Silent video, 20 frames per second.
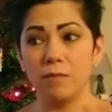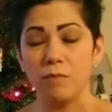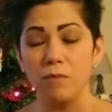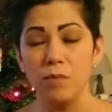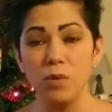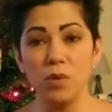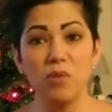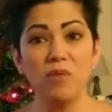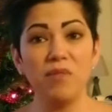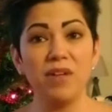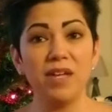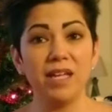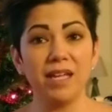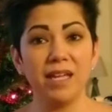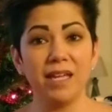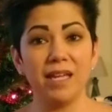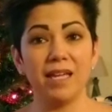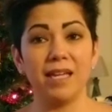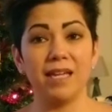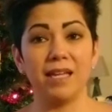
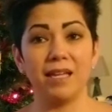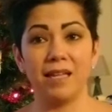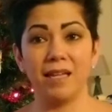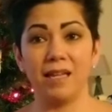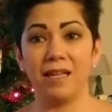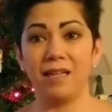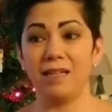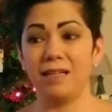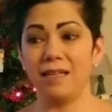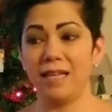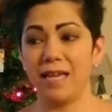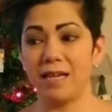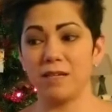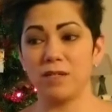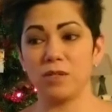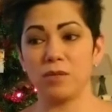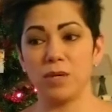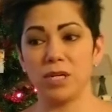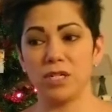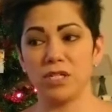moving in
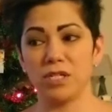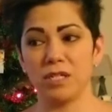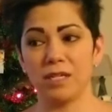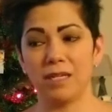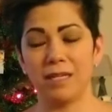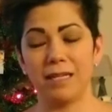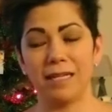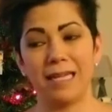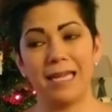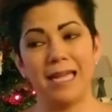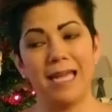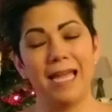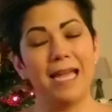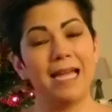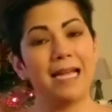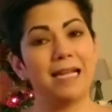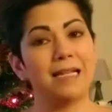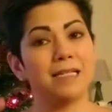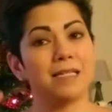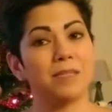that direction. Like,
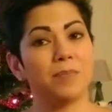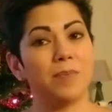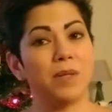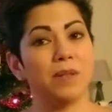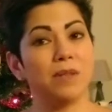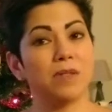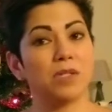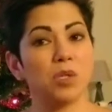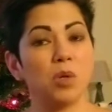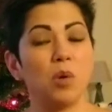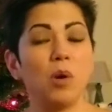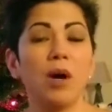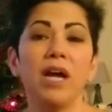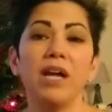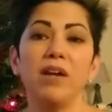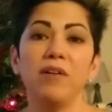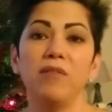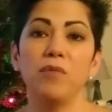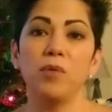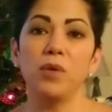it's been this
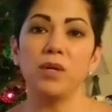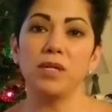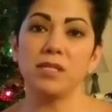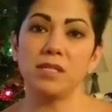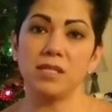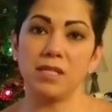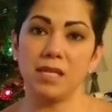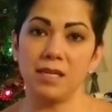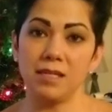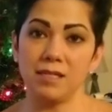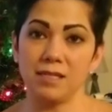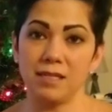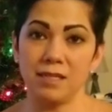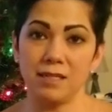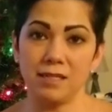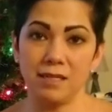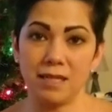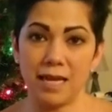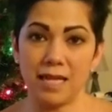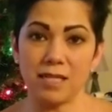quiet voice that
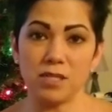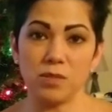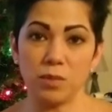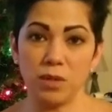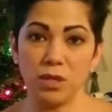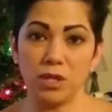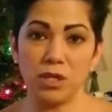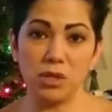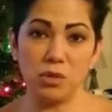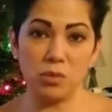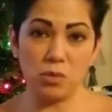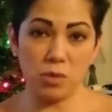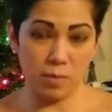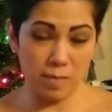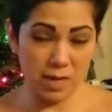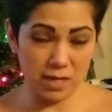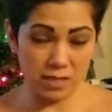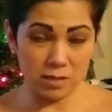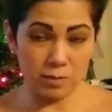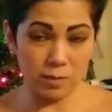said, that's what you
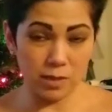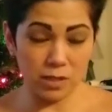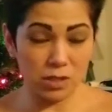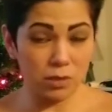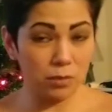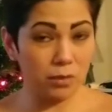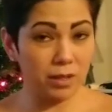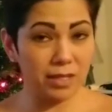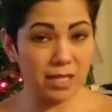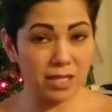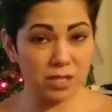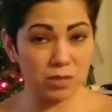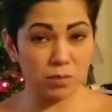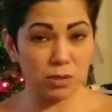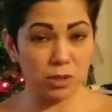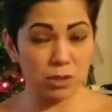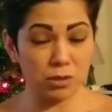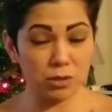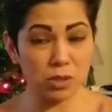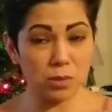are meant to be doing. That's
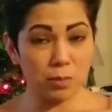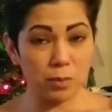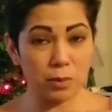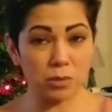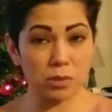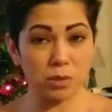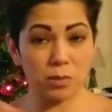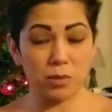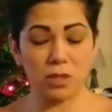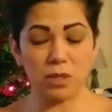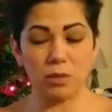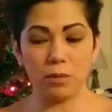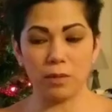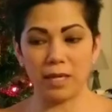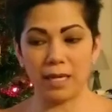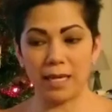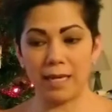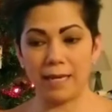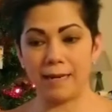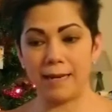what you're supposed to be
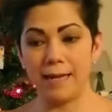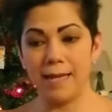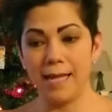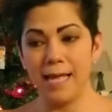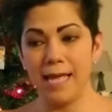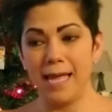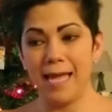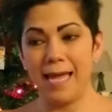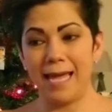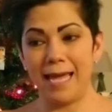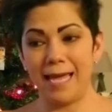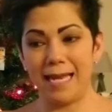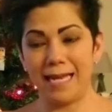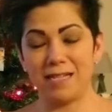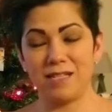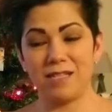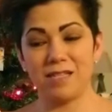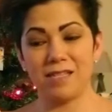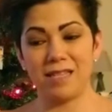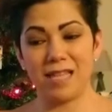doing. And
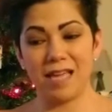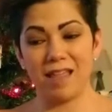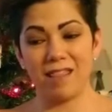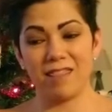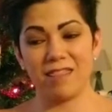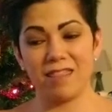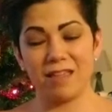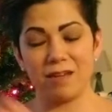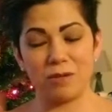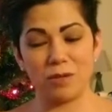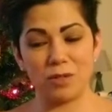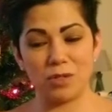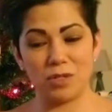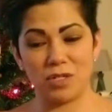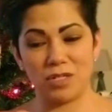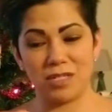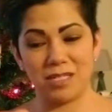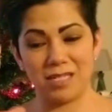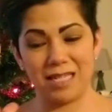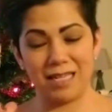it's that
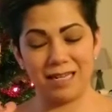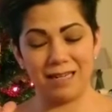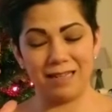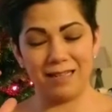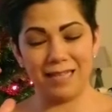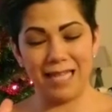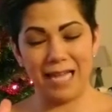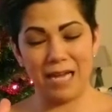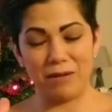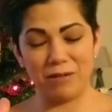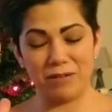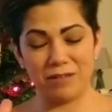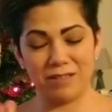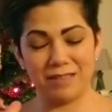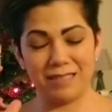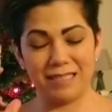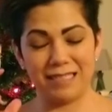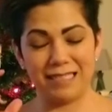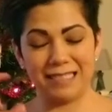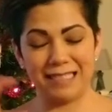thunder's just getting
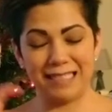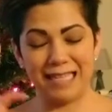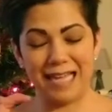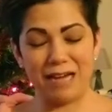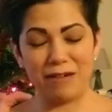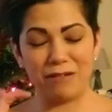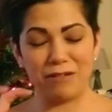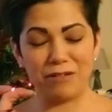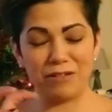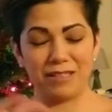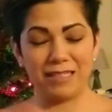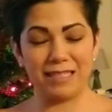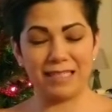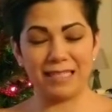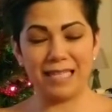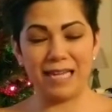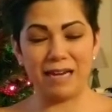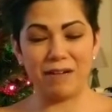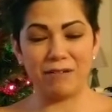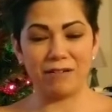louder and louder
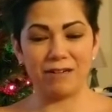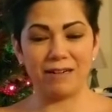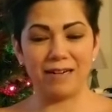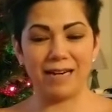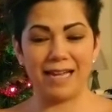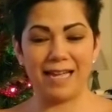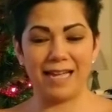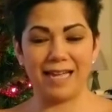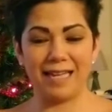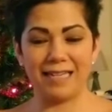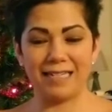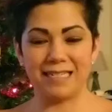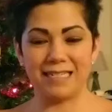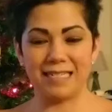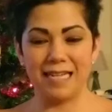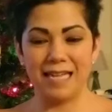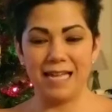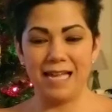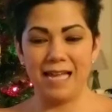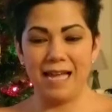and louder.
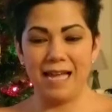And